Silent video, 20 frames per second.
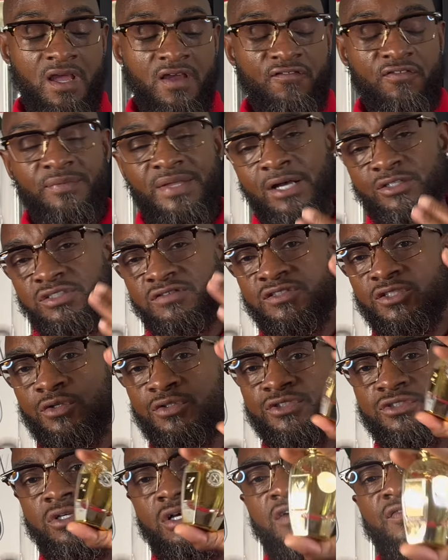from the house of
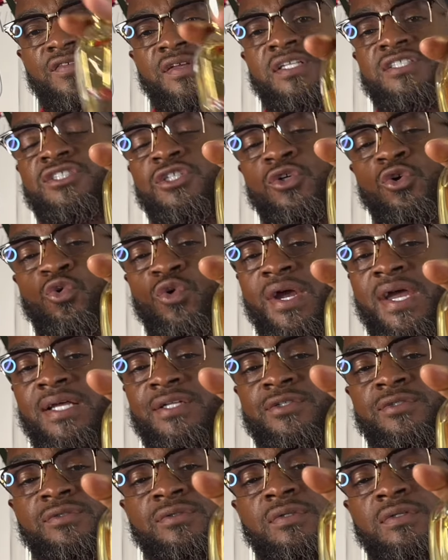Xerjoff, and it's a
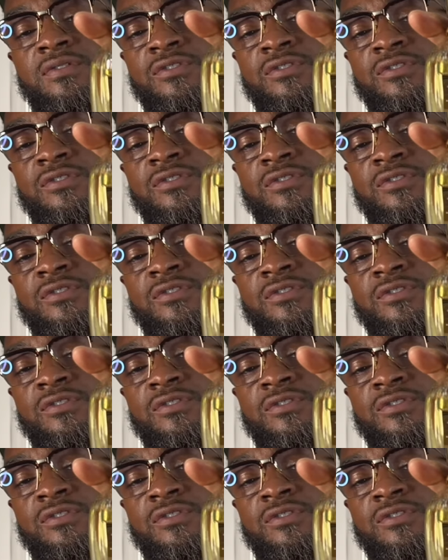grandeur